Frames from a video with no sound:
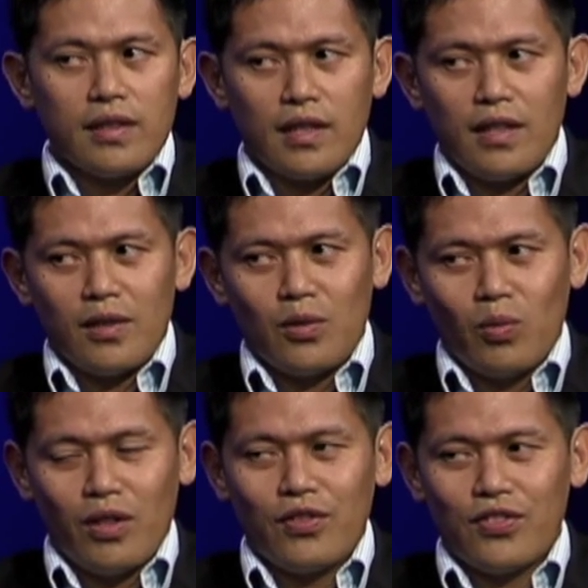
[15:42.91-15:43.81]
non-talented
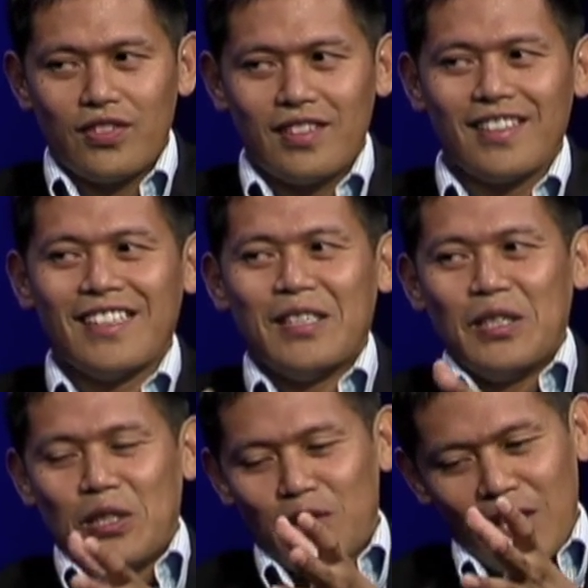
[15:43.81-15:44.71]
ones
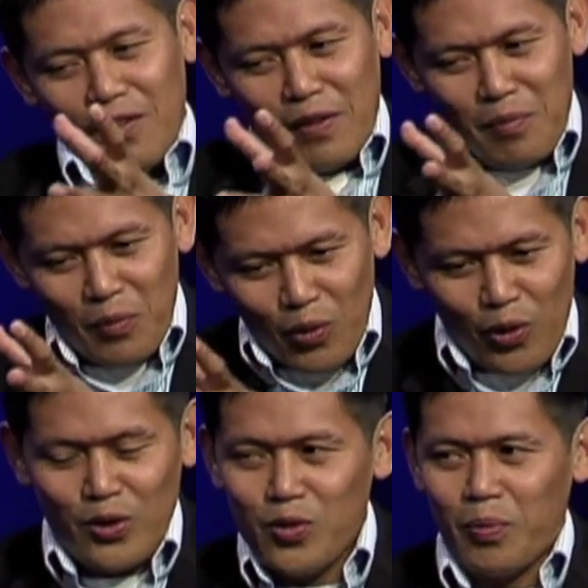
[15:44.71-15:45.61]
to give them
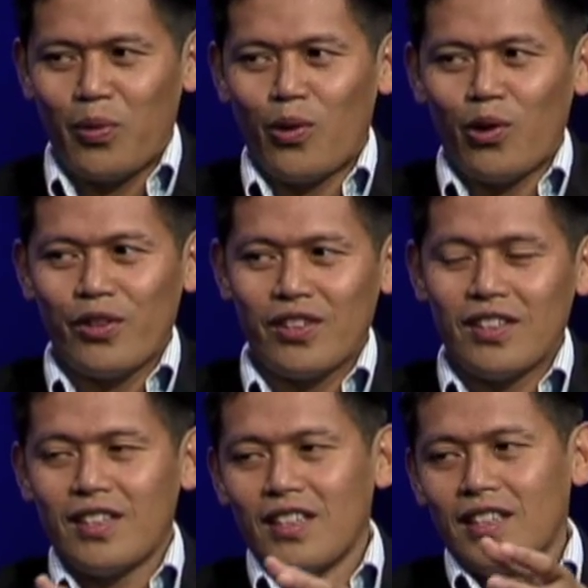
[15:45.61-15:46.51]
more support,
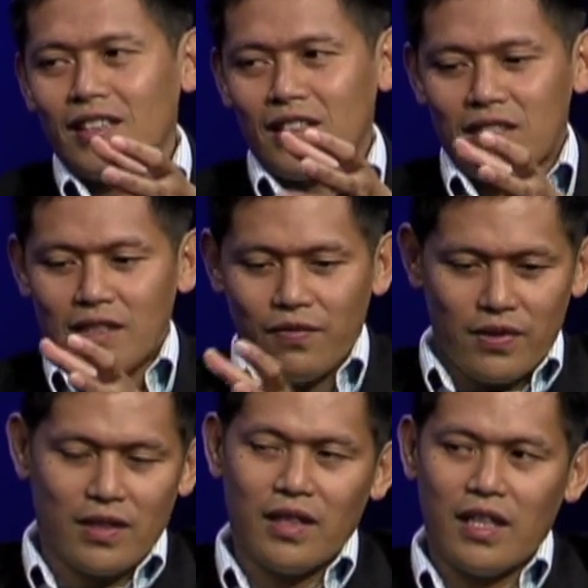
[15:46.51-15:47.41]
not just the
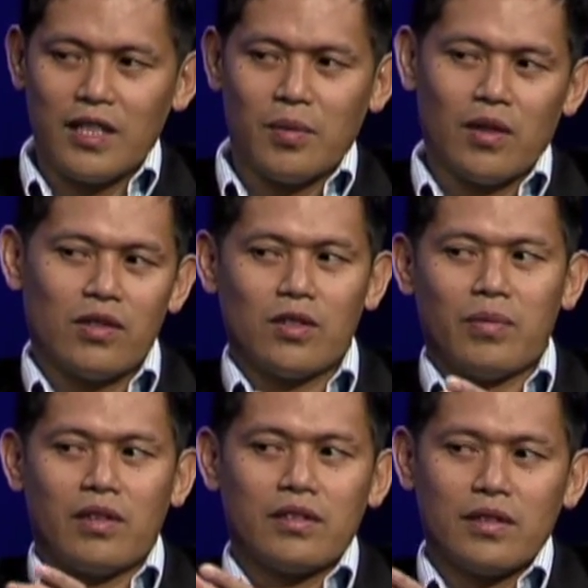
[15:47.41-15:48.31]
physical aspect, but
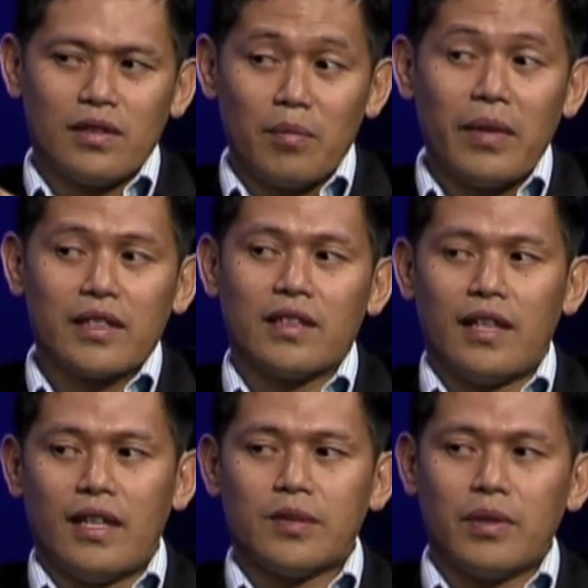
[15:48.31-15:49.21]
also the
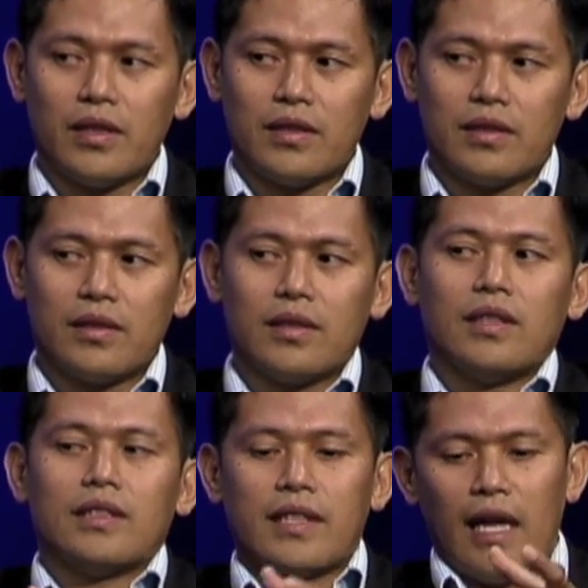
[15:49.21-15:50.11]
mental aspect,
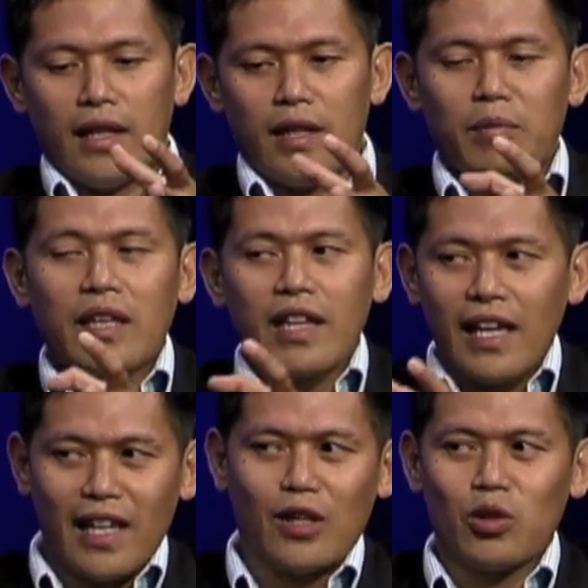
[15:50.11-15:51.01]
telling them that
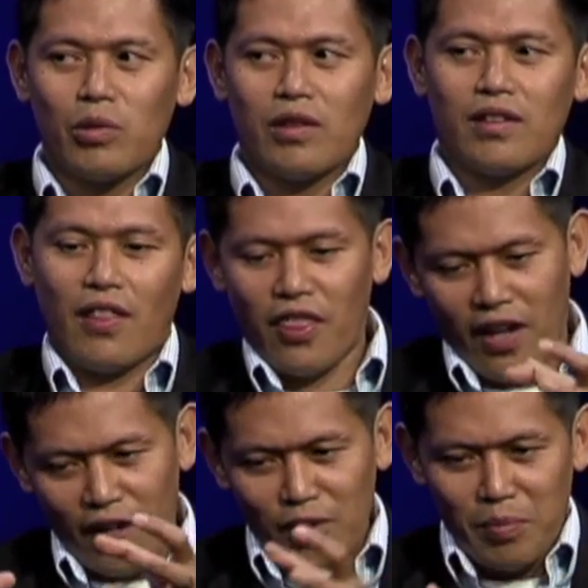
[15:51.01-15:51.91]
they can do it, that
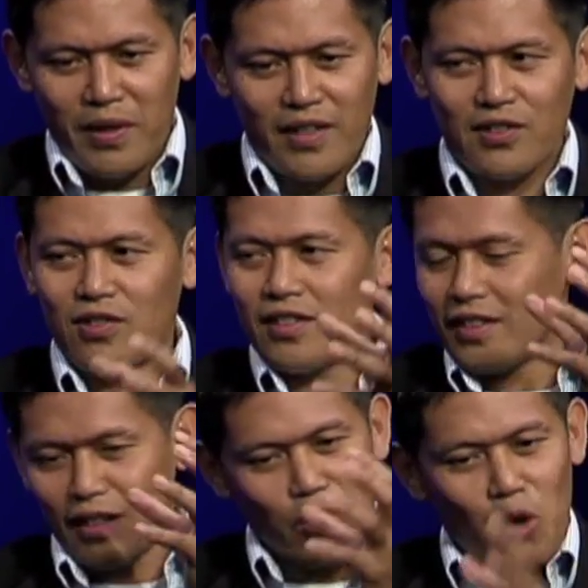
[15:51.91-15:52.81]
they are the best,
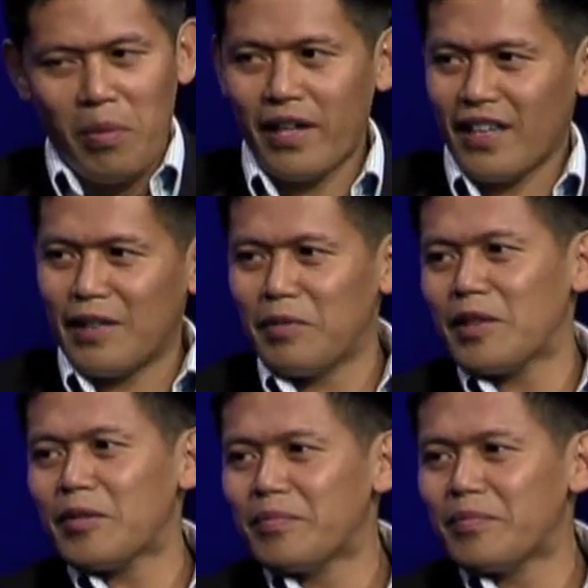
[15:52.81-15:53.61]
that nobody can beat.